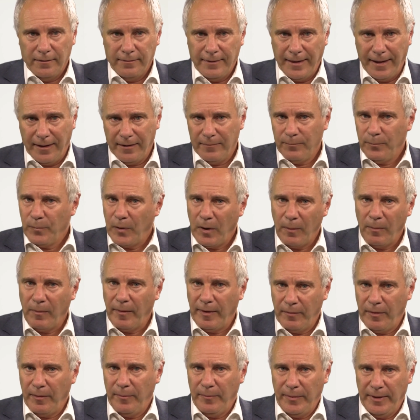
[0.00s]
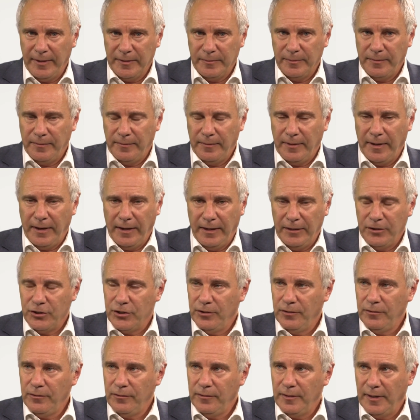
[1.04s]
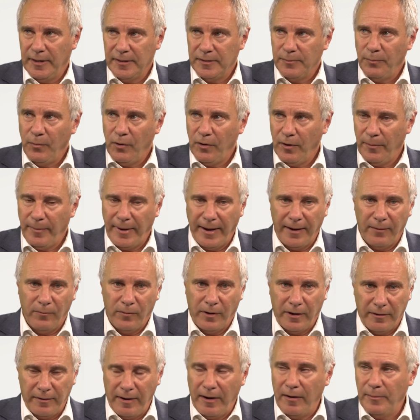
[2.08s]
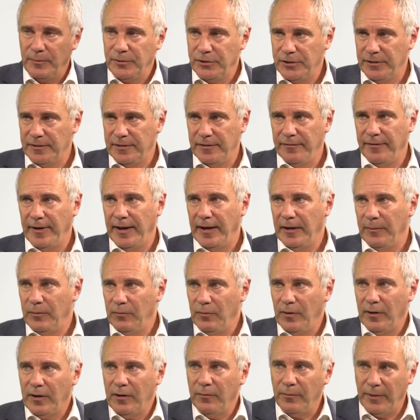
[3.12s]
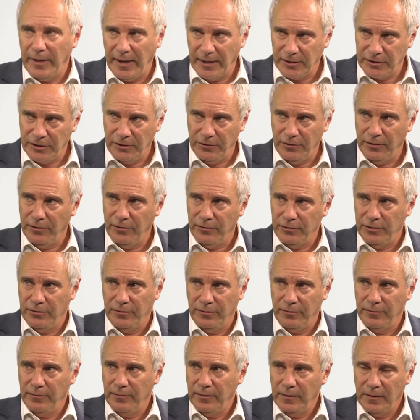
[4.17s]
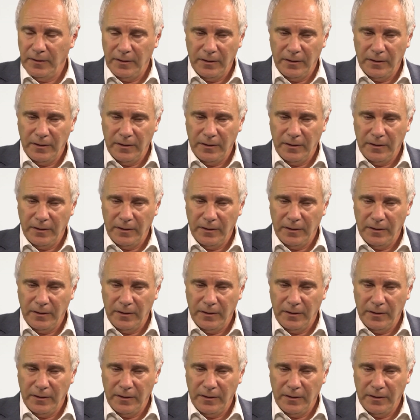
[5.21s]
That probably won't be an issue. It's more about what are our options available. What can we actually do to